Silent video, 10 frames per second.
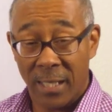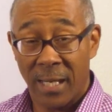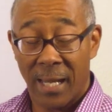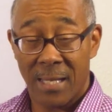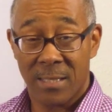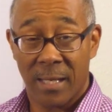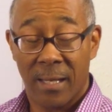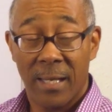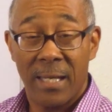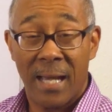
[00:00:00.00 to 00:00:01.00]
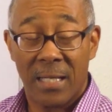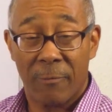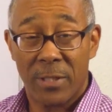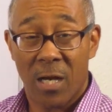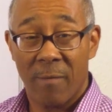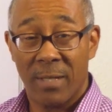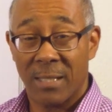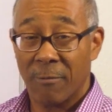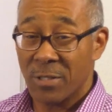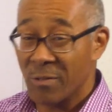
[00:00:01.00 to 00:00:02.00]
He has a he had a
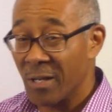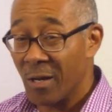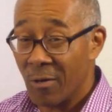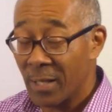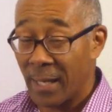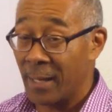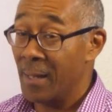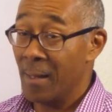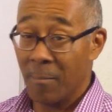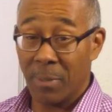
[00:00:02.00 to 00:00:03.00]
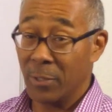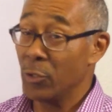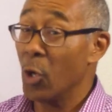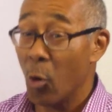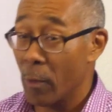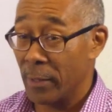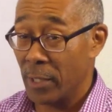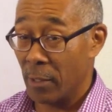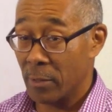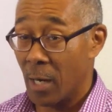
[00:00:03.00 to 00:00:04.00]
retirement that was doing okay, but nowhere
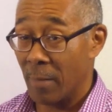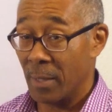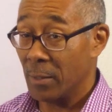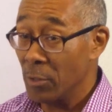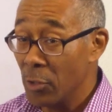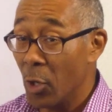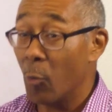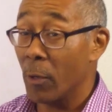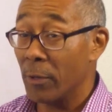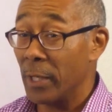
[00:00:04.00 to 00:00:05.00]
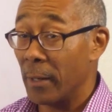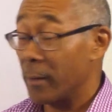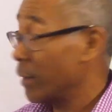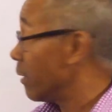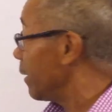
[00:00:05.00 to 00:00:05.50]
near retirement, nowhere near.